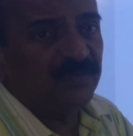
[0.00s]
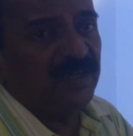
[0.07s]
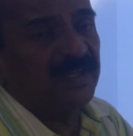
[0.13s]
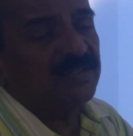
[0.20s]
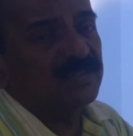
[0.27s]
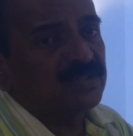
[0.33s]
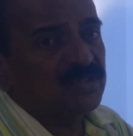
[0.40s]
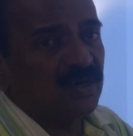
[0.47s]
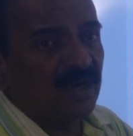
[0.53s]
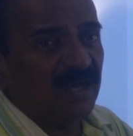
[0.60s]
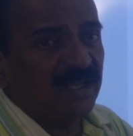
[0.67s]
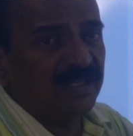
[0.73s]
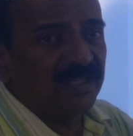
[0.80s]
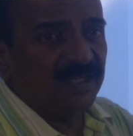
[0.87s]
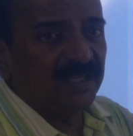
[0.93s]
way
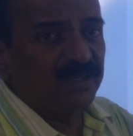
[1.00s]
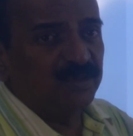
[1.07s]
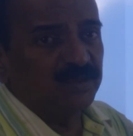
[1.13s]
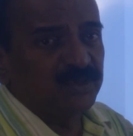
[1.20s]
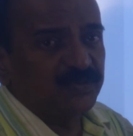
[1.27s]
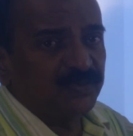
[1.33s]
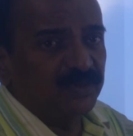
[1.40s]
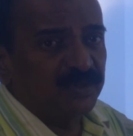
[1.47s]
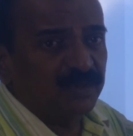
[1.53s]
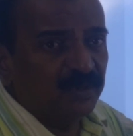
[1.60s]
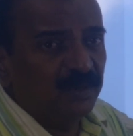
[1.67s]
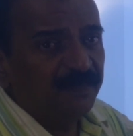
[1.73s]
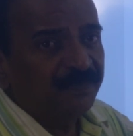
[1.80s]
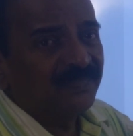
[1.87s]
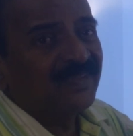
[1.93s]
soil is useful
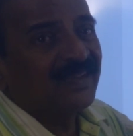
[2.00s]
to